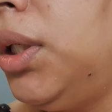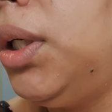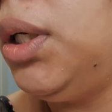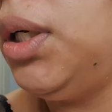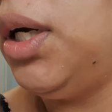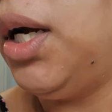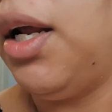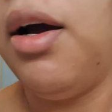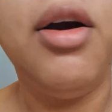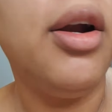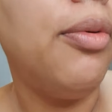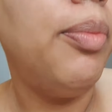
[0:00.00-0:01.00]
kind of
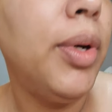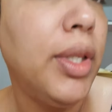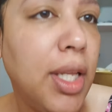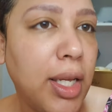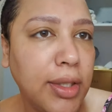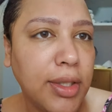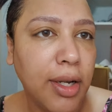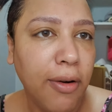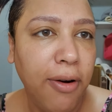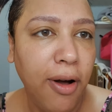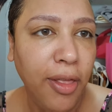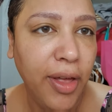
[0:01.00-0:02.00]
hard to put that
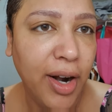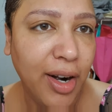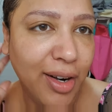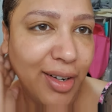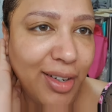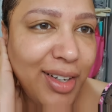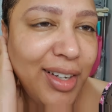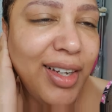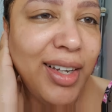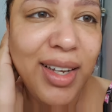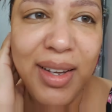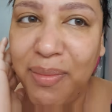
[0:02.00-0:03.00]
stuff on there.
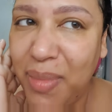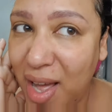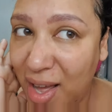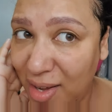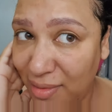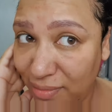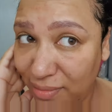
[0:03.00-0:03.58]
But